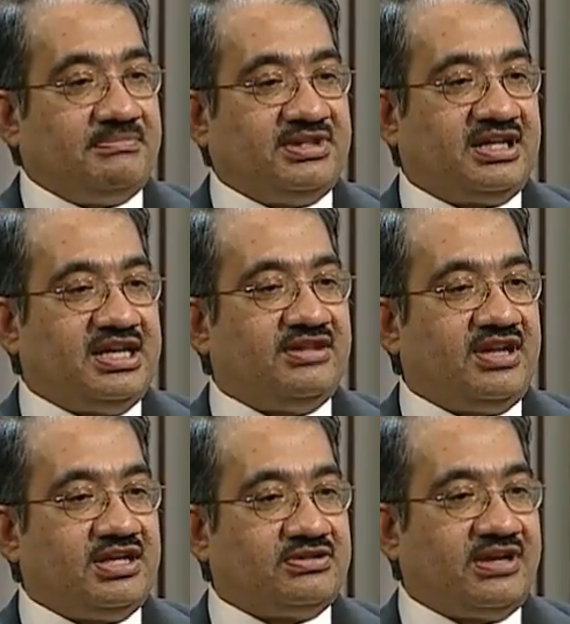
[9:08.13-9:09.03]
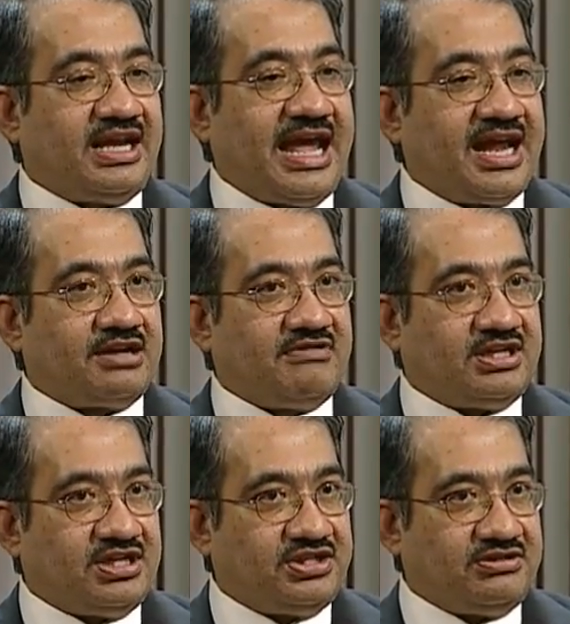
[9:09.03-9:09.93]
But the key thing is to get adequate
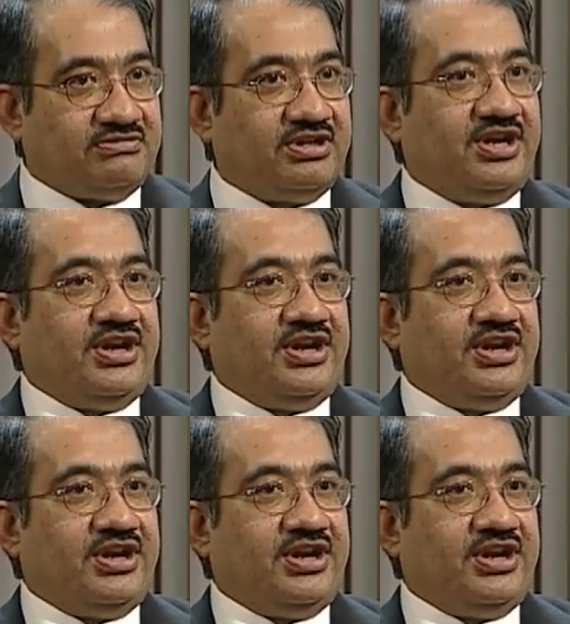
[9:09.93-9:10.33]
tissue